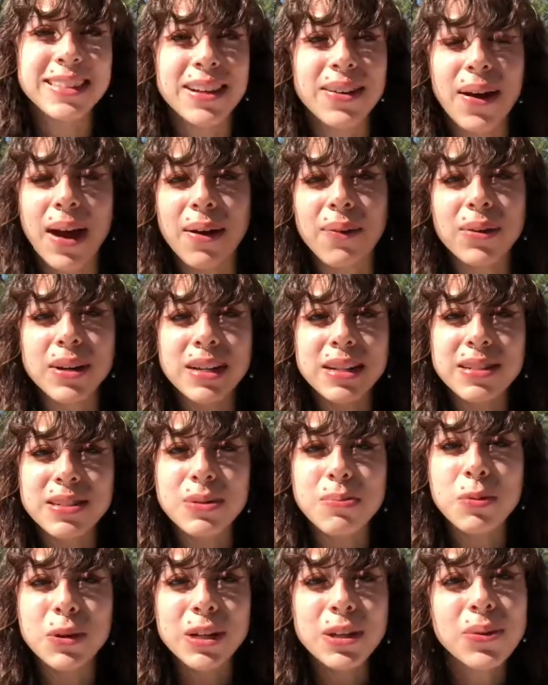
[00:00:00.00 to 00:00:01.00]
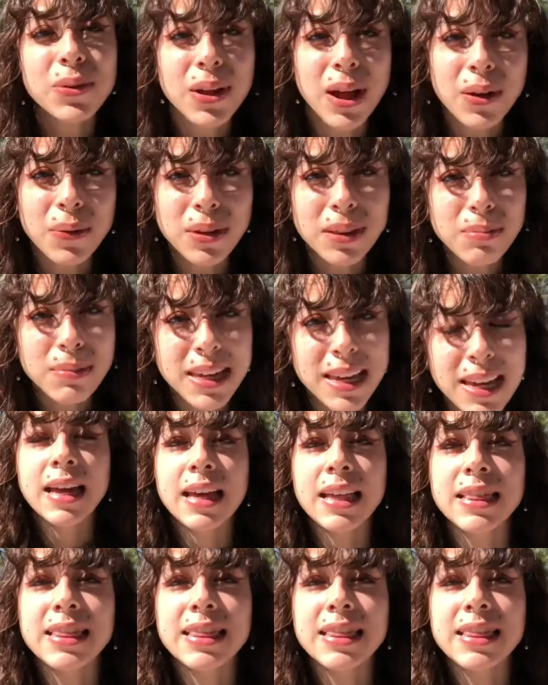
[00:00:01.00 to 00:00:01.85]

so I wanted to bring you along with me.